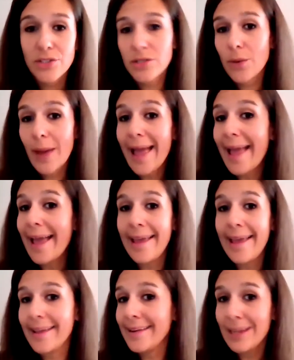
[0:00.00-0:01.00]
So
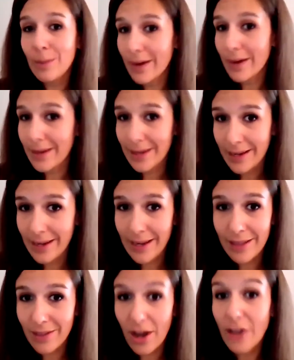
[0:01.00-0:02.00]
anybody
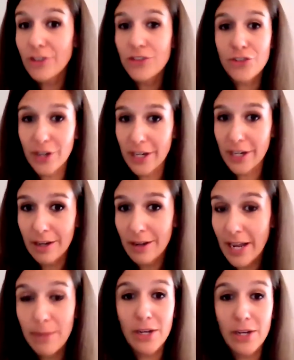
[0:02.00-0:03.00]
in the country,
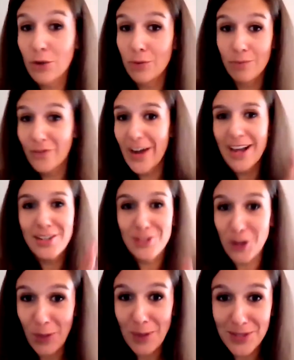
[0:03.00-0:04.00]
anybody who finds
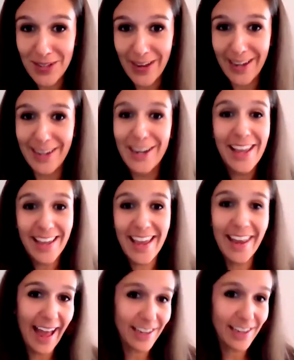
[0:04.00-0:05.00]
our website
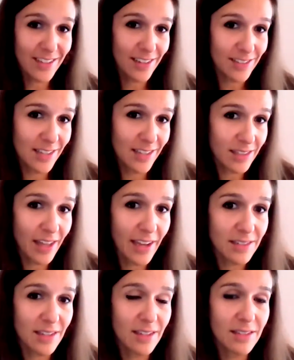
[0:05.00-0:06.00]
can access these
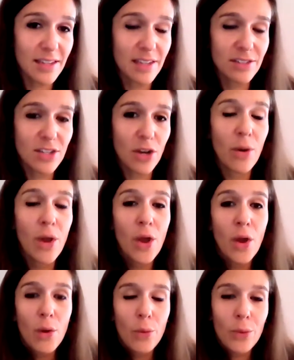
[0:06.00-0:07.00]
lessons. And so
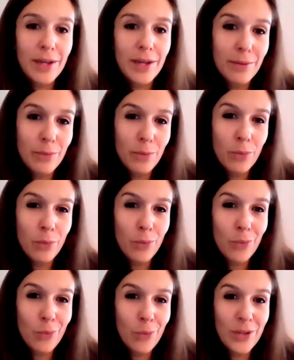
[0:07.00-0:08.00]
we
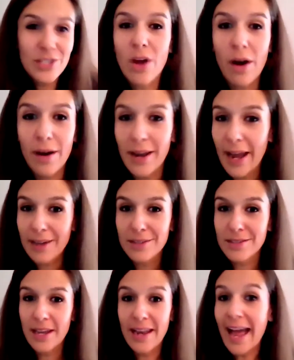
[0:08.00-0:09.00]
saw it
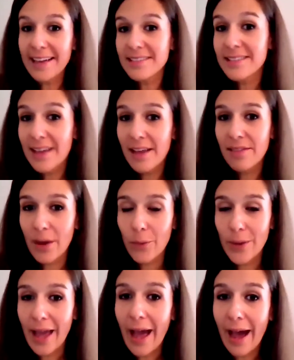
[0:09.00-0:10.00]
as an asset that
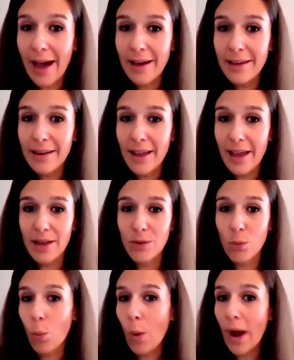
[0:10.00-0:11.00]
we had,
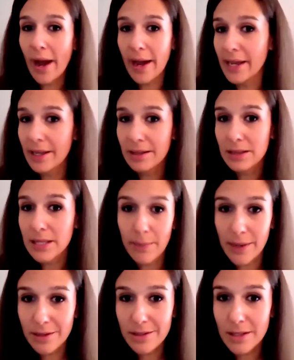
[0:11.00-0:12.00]
and why
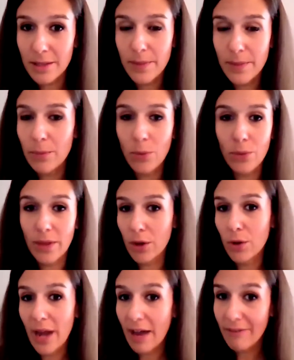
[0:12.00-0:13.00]
limit the people that
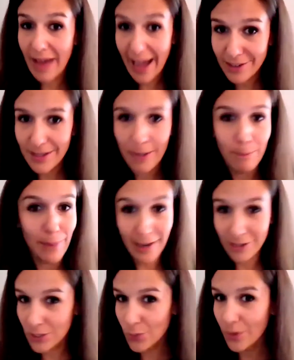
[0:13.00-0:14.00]
could have access,
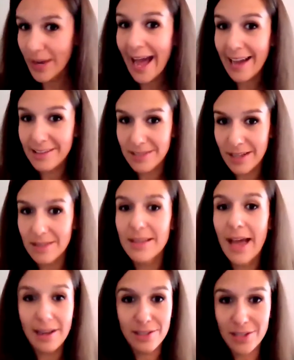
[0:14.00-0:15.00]
back to this word
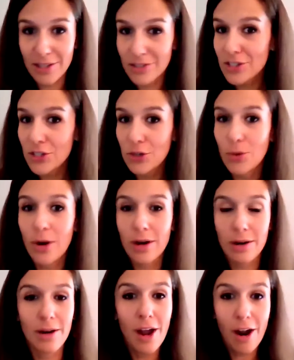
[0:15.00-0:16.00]
access to
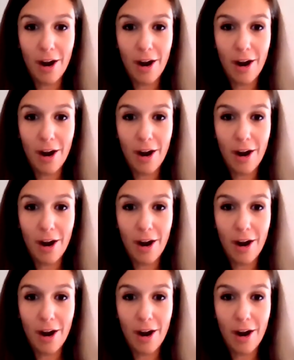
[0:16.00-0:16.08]
our